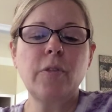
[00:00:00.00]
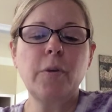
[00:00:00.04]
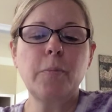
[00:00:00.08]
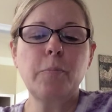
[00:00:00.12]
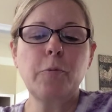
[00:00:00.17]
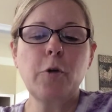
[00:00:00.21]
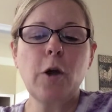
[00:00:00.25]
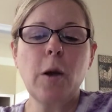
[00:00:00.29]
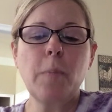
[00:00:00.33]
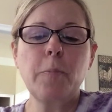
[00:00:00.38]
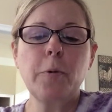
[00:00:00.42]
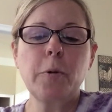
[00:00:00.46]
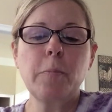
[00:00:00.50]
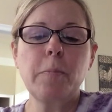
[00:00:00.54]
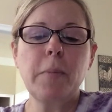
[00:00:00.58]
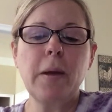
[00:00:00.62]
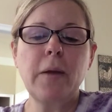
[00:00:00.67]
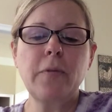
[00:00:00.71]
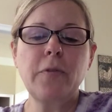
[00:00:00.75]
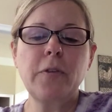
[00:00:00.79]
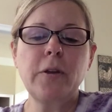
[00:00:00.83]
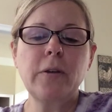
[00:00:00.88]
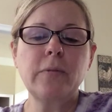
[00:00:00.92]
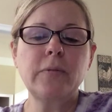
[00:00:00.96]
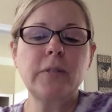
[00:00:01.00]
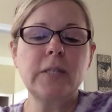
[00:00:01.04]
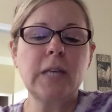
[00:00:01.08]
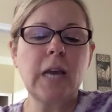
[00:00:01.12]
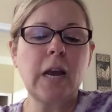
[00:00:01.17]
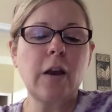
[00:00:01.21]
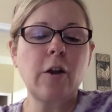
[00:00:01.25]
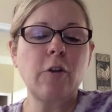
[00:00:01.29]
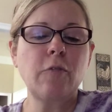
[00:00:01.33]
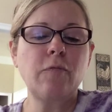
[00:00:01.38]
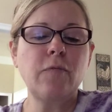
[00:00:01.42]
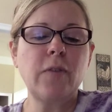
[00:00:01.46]
the proper method of
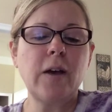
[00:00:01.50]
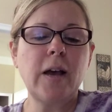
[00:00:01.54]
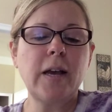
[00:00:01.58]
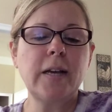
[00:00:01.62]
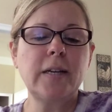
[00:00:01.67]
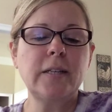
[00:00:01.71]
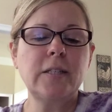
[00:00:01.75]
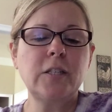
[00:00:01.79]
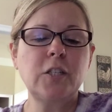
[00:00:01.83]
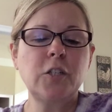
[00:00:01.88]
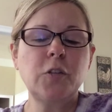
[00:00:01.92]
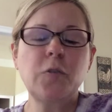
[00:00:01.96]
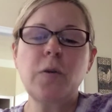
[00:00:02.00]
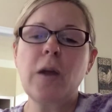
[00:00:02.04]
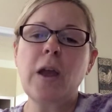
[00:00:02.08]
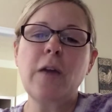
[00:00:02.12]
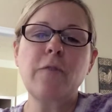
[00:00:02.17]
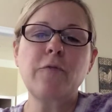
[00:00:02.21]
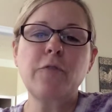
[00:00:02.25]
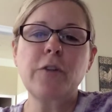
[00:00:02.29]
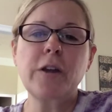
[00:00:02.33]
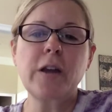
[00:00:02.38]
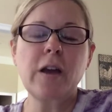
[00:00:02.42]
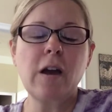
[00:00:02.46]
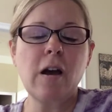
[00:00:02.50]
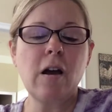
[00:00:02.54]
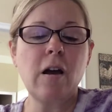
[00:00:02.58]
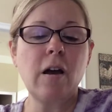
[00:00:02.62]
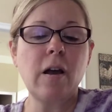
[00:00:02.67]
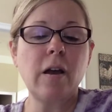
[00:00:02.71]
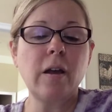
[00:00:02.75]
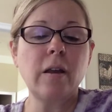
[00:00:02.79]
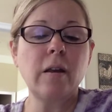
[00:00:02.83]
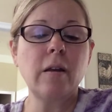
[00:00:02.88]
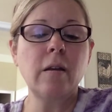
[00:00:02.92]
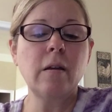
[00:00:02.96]
sacrifice to every
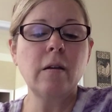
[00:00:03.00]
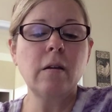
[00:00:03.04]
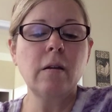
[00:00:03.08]
god,